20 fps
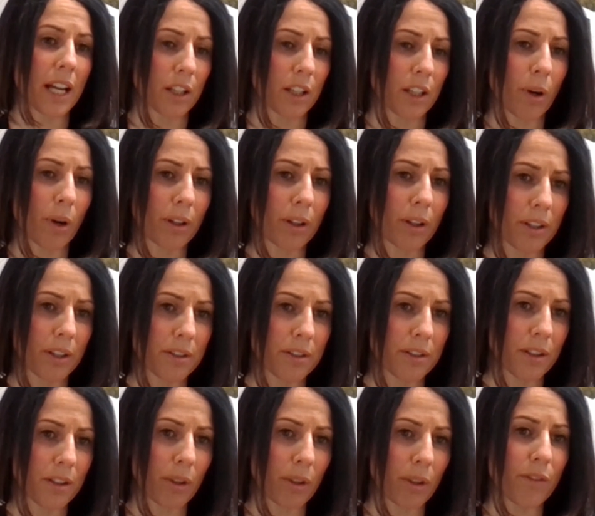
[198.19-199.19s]
of the markets
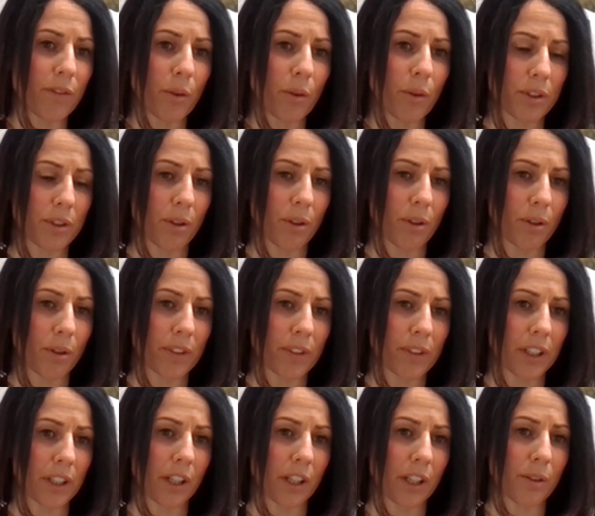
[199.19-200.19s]
that we focused on over
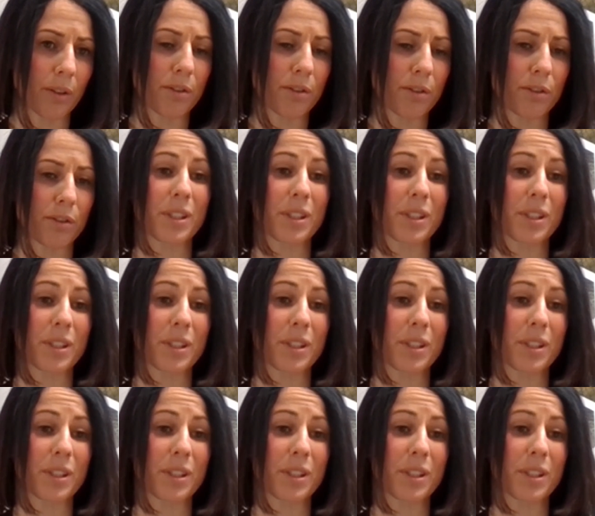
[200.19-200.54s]
the years.